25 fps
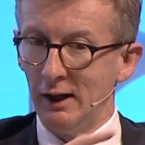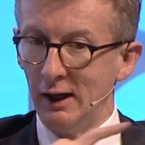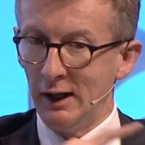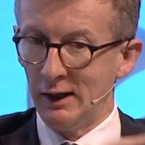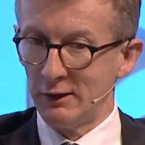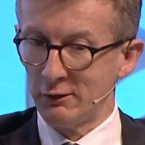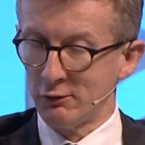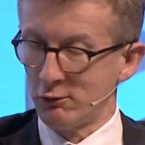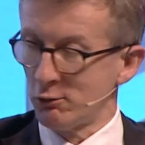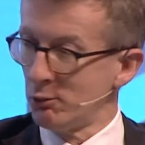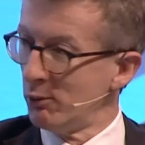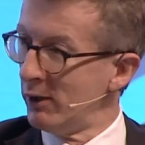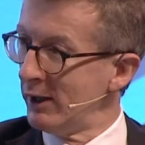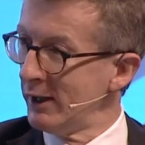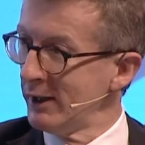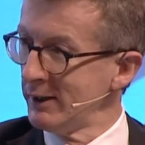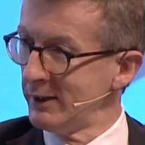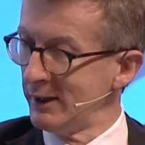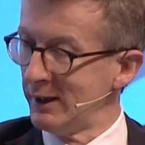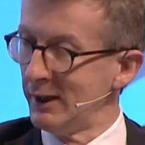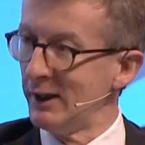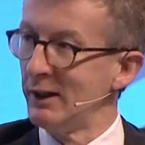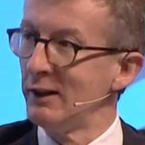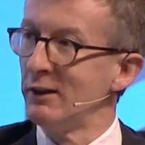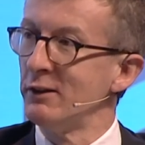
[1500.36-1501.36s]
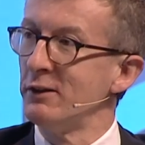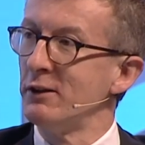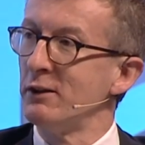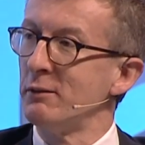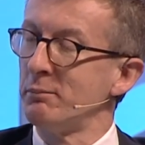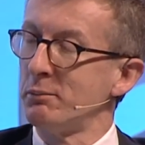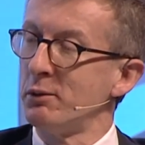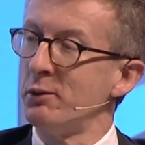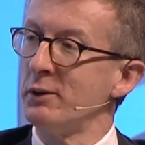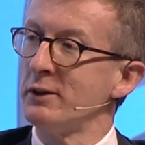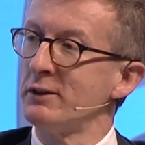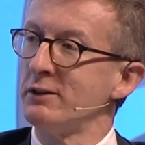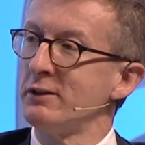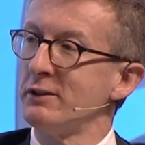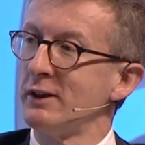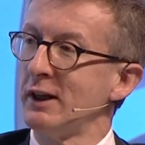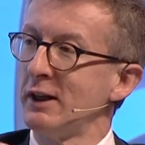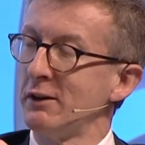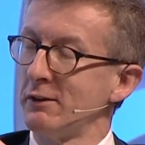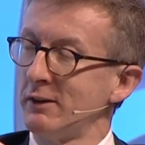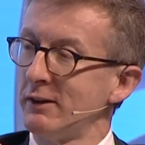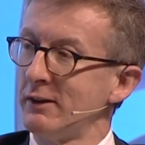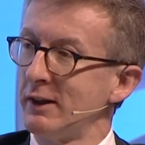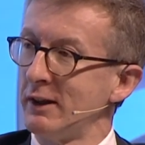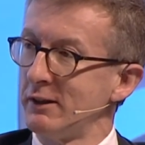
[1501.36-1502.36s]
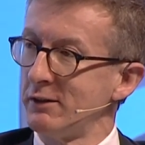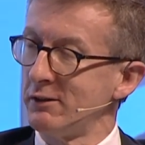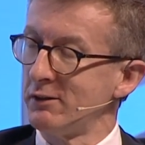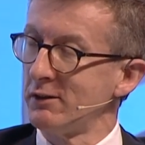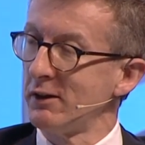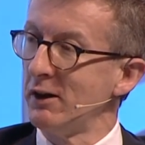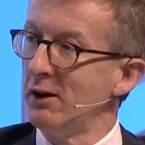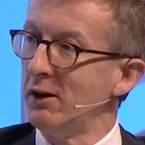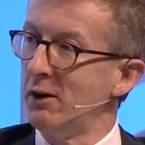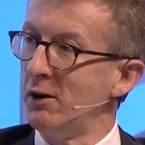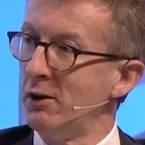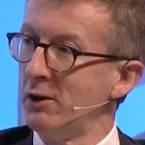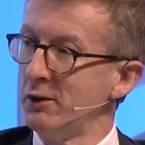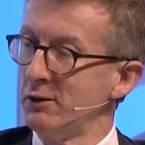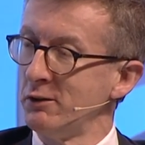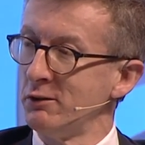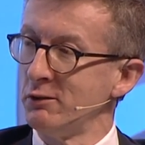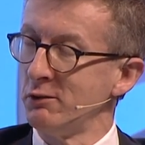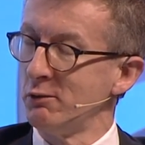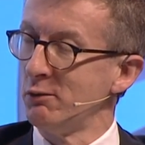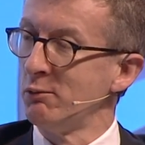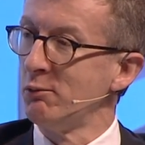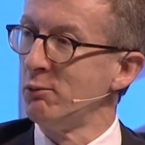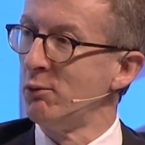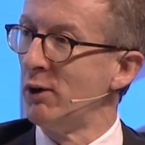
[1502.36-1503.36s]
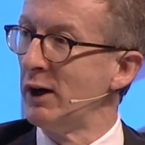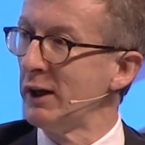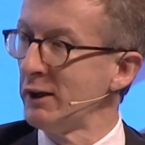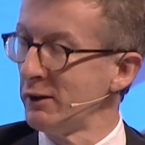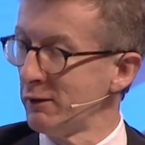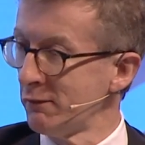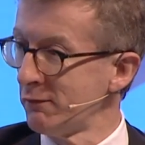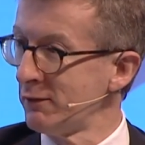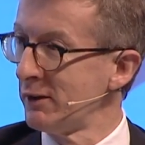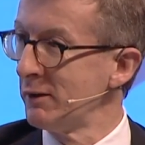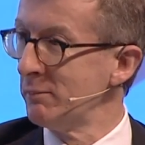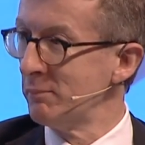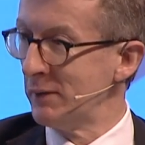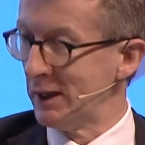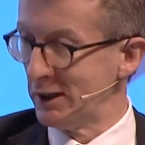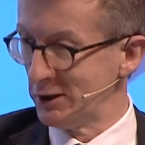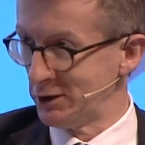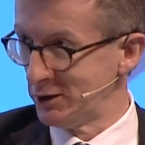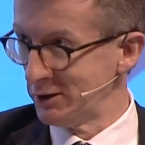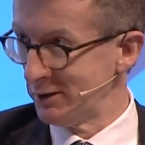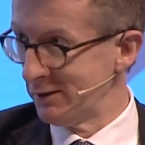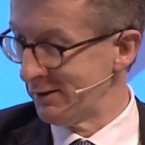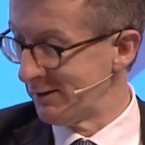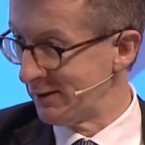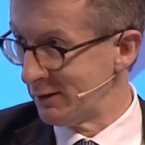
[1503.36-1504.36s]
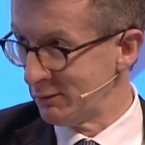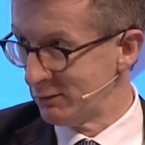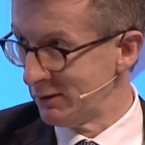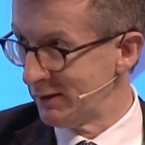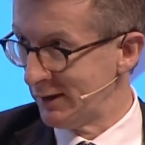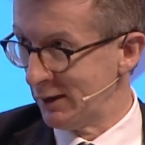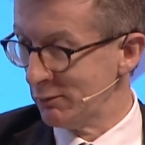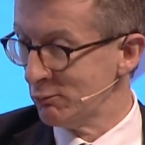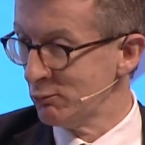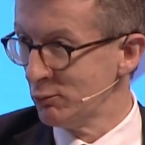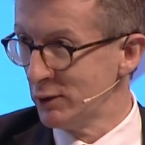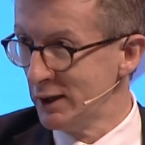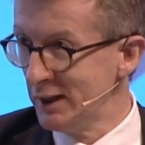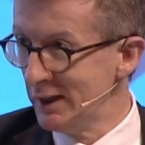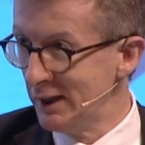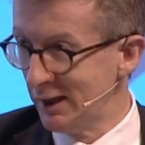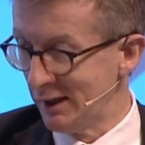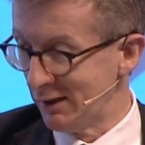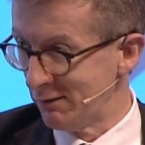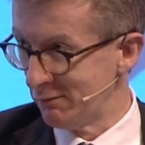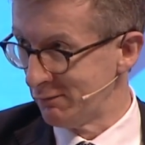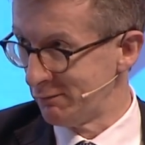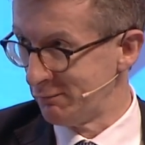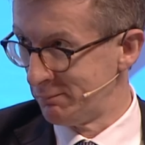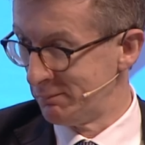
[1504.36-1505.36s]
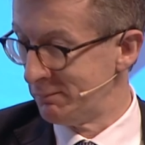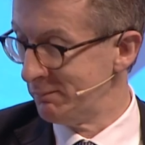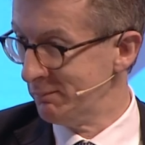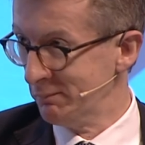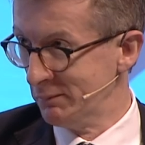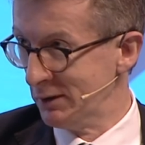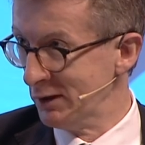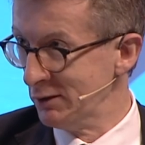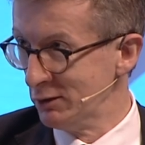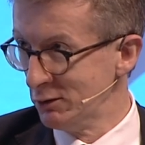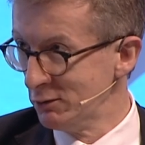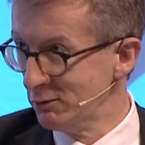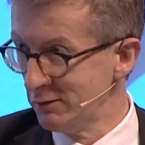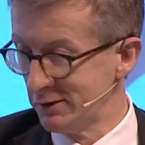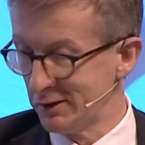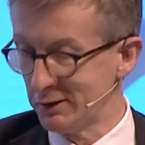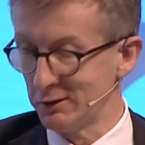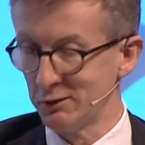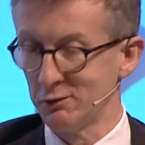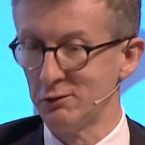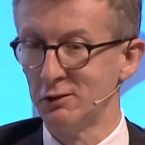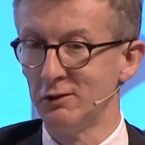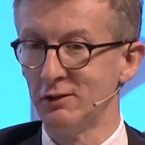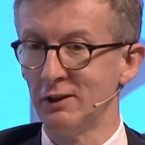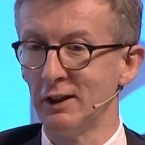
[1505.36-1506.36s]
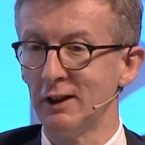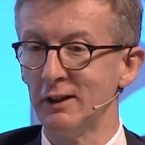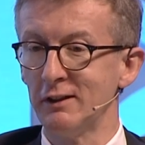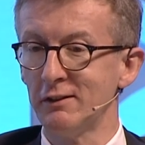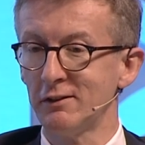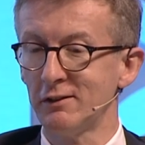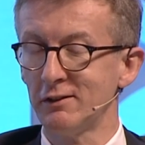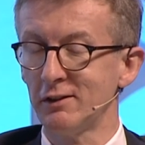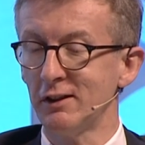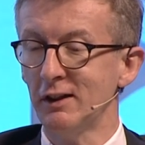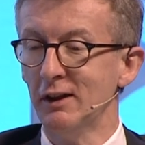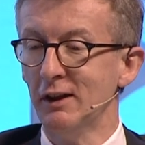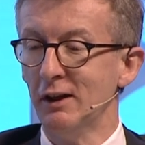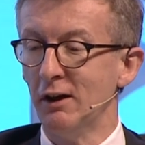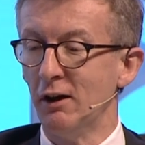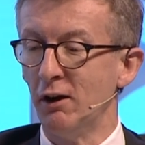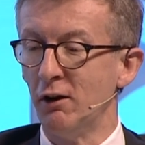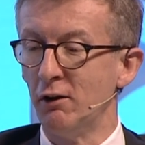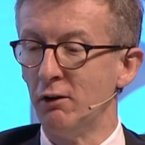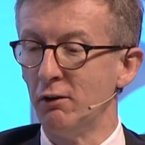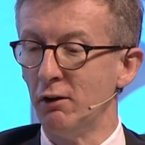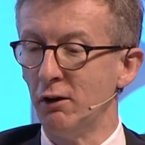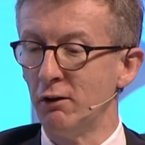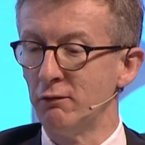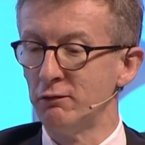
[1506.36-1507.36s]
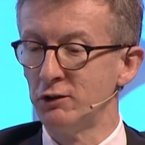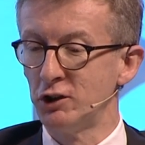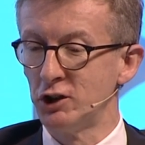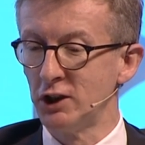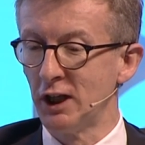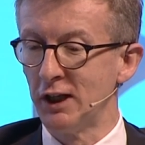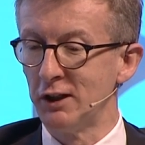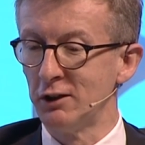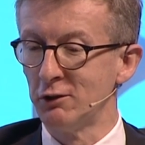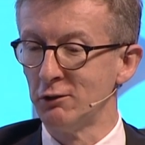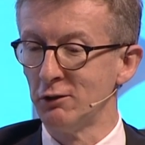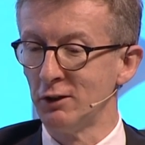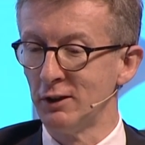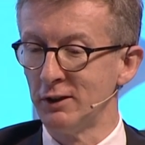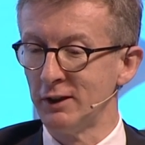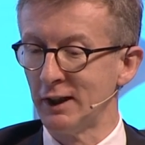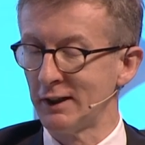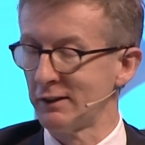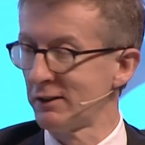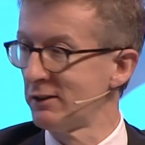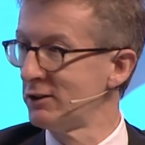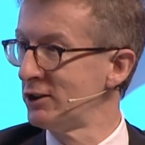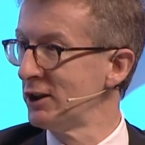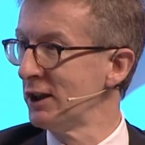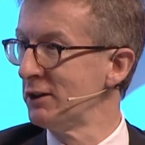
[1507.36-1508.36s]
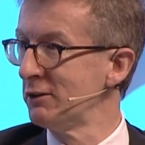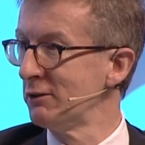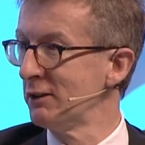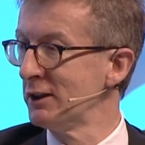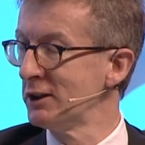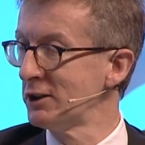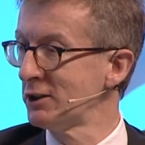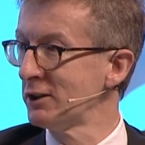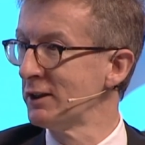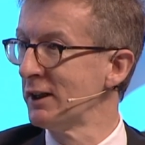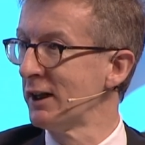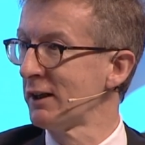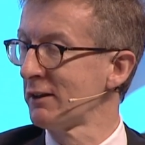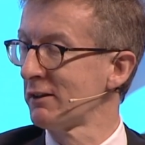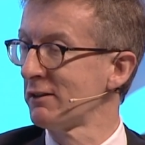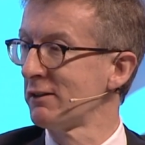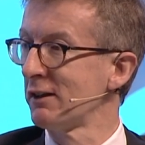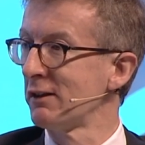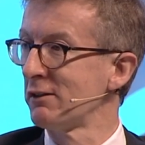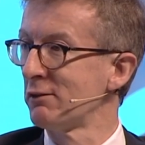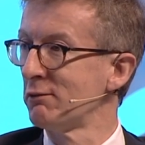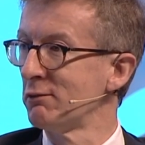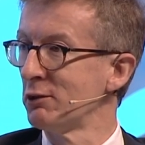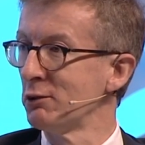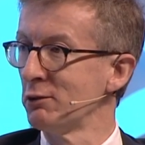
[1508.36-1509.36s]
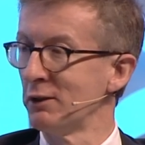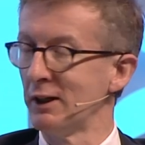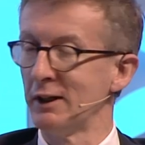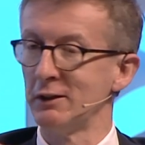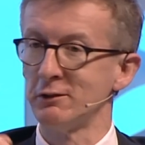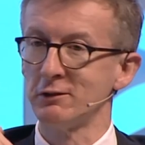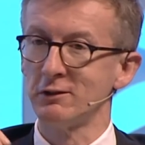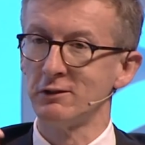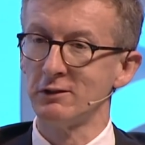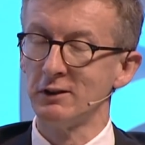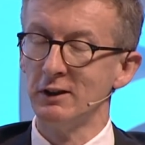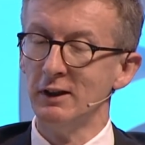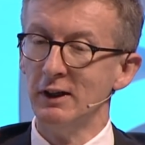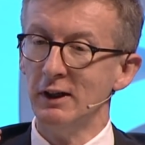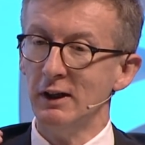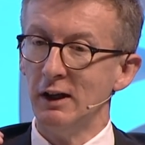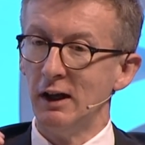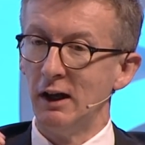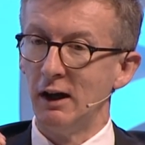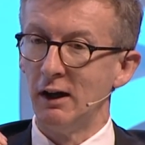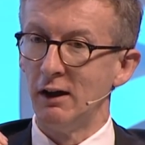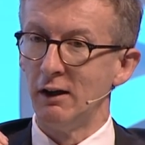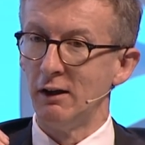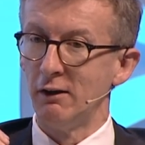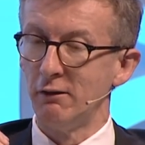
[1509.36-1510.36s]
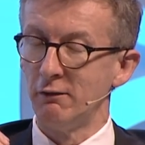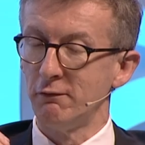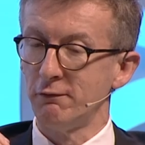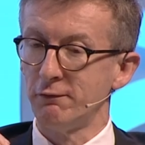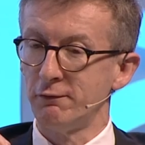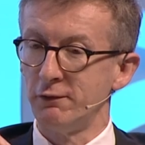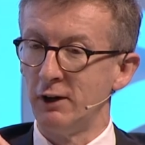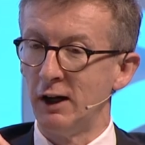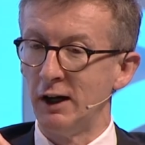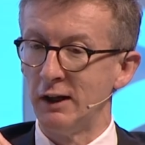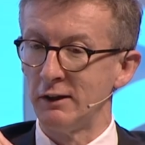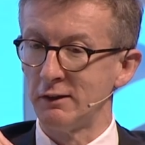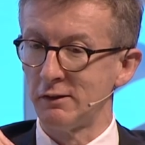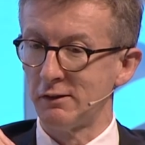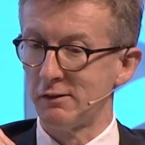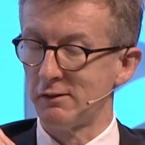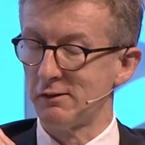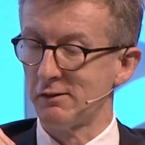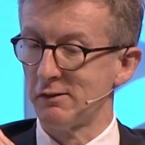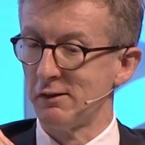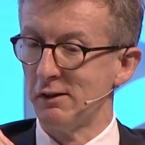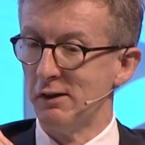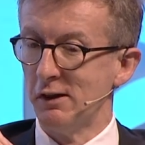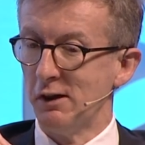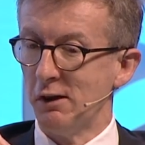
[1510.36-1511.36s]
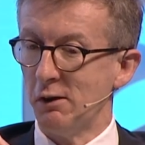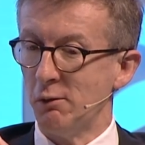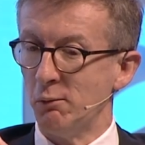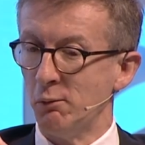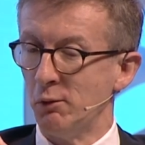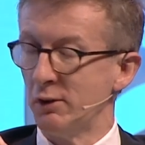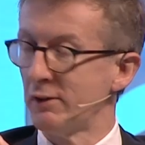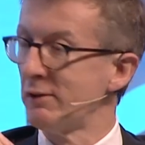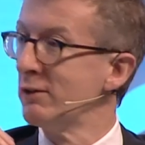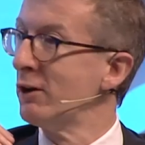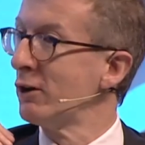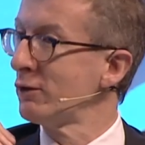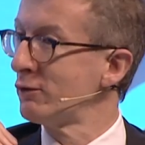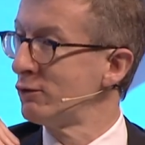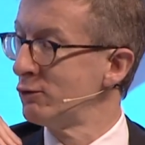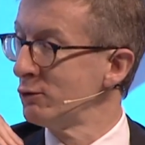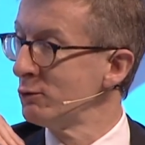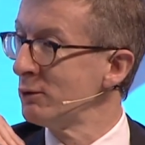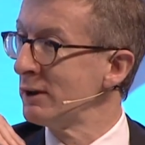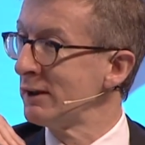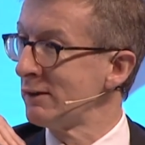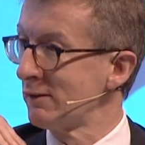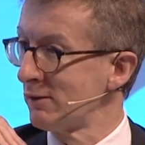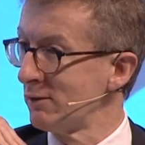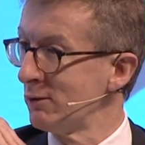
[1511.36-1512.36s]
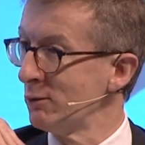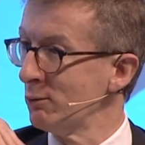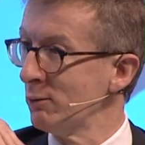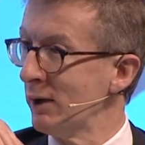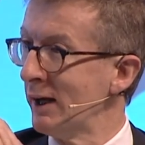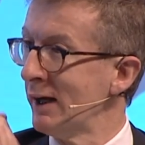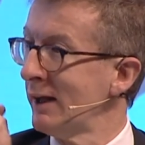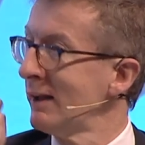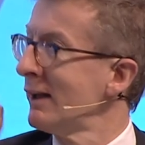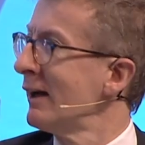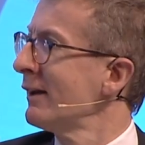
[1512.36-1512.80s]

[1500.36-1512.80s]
Antoine earlier pointed out that on one of the measures that we have been using to date, of general next generation access rollout, France was not doing so well.